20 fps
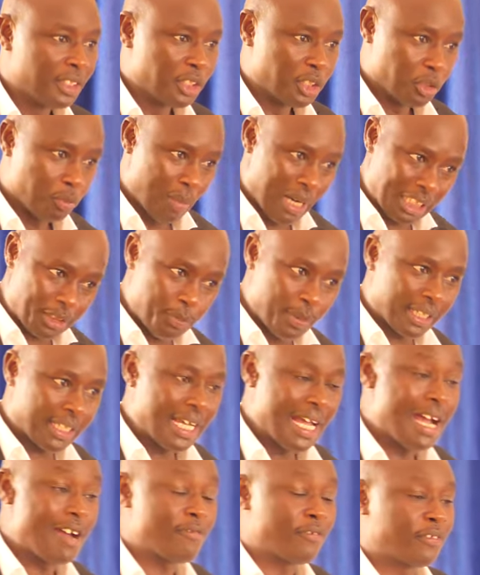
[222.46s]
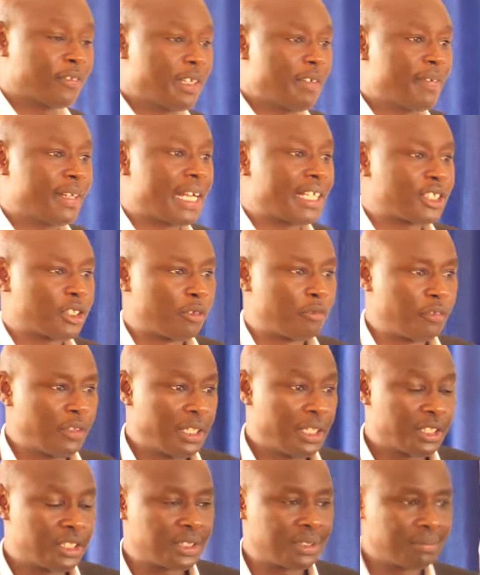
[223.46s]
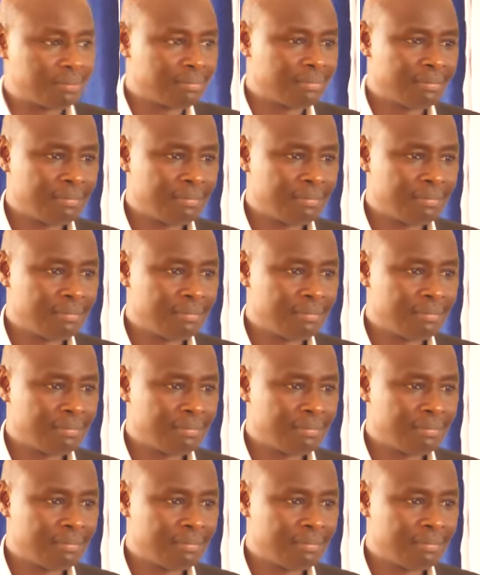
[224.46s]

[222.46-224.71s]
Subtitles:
You must be careful even as you finish.